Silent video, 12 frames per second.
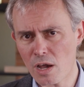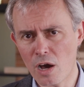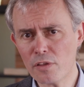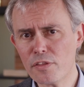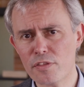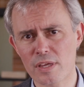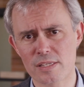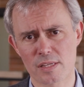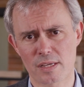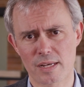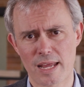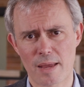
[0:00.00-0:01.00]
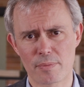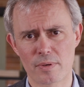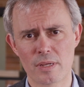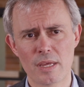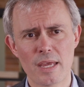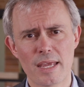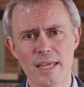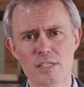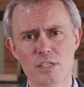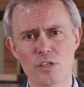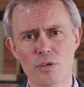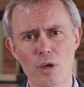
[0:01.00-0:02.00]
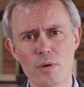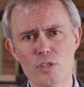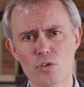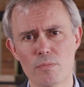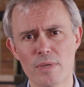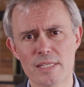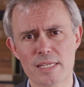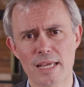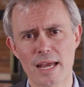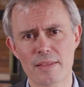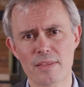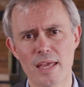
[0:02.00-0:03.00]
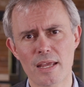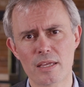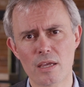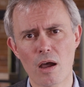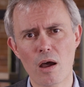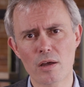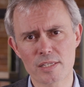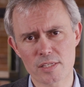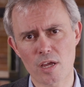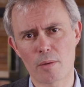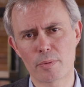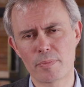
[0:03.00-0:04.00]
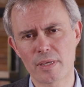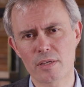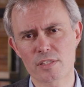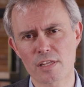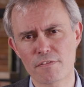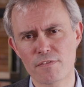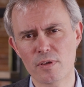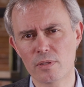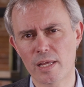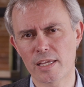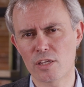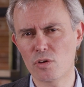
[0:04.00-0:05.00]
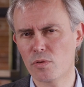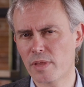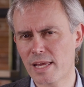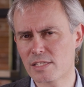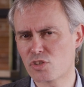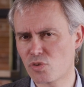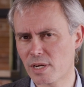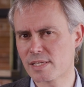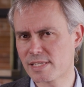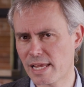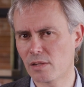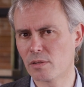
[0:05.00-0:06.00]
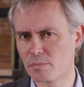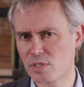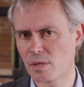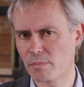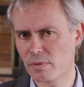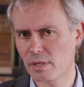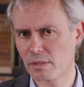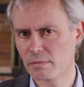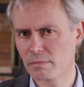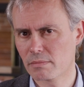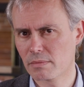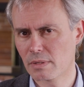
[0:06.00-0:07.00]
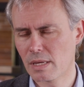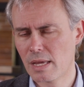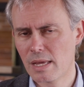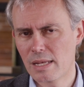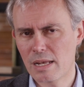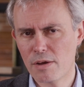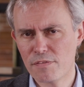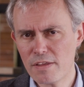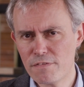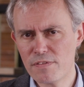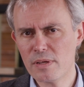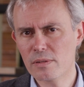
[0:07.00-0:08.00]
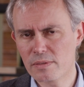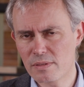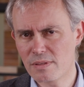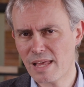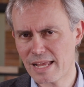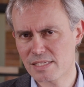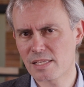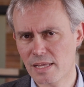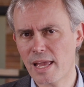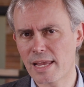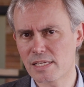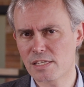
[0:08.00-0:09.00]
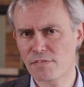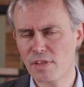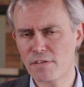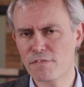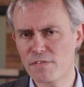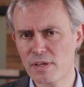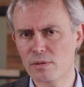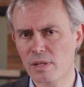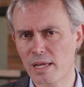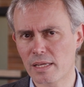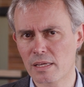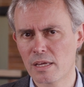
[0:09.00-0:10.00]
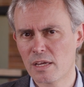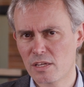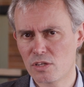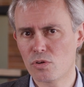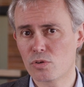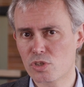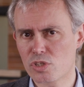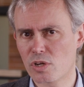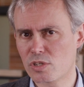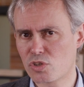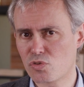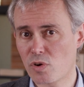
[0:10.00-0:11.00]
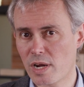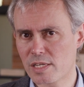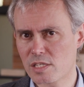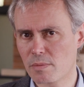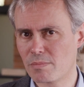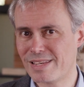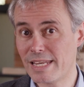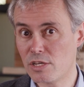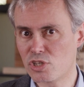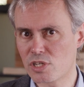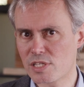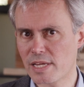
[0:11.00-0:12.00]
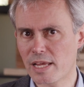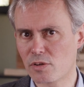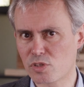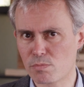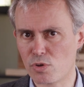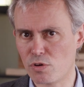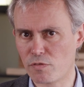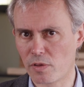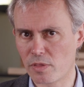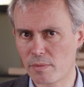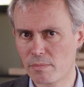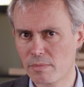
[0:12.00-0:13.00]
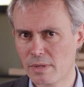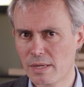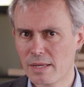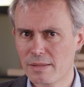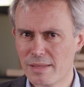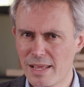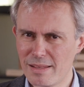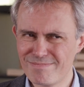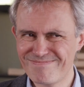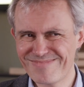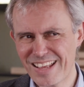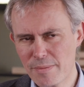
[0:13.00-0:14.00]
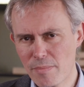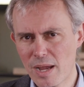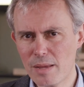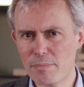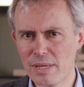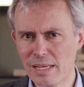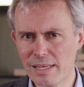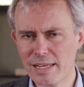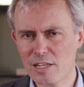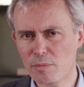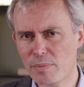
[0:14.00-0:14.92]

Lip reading: Other things that can happen is you go into a meeting and their guard is up because they feel like you're there to try and sell them something. Now, if they feel that's the case, if they feel like you're just going to try some ninja sales move on them, then they might be a little